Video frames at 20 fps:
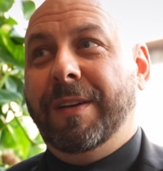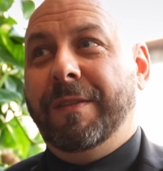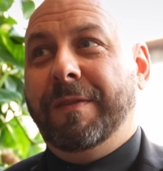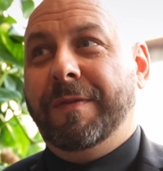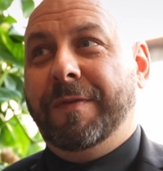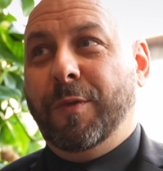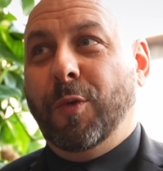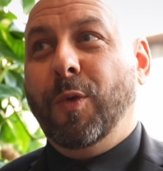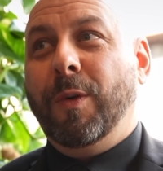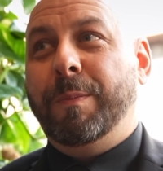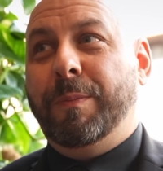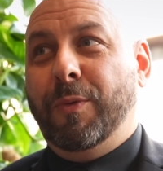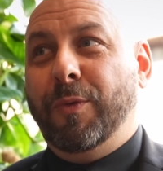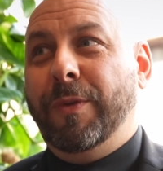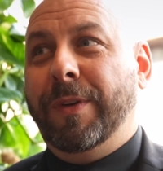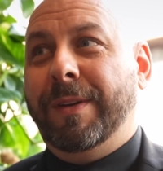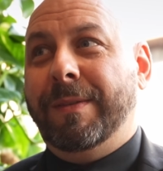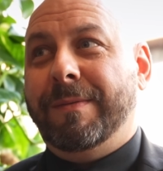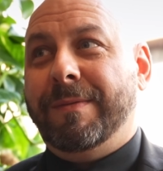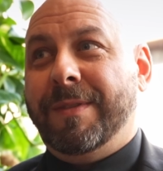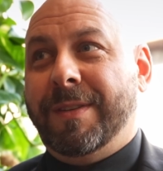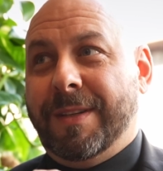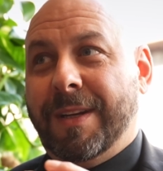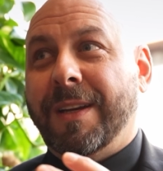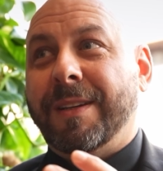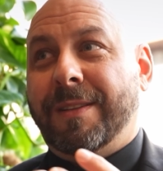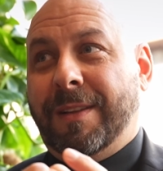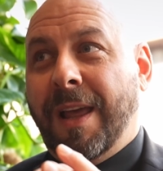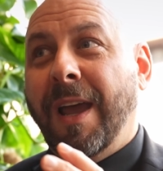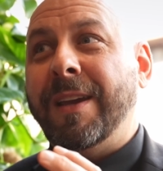
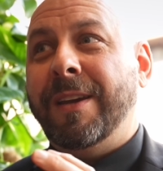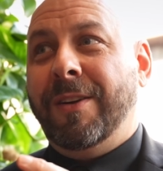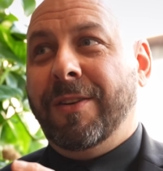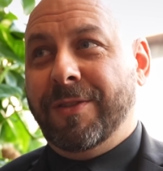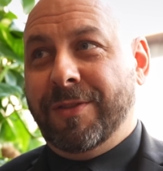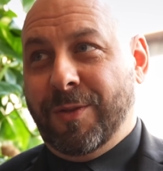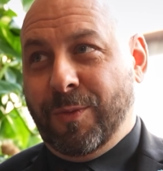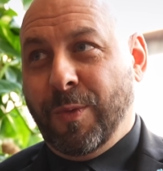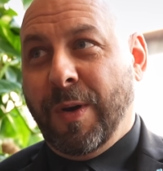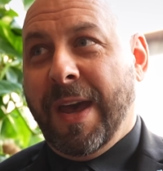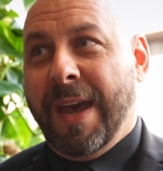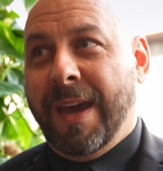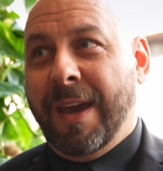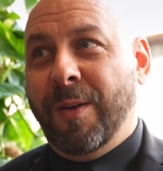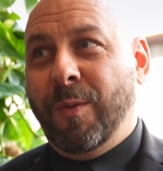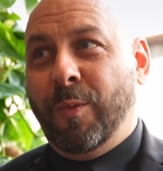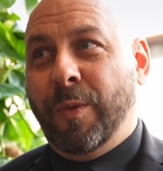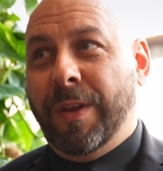4.6 light years away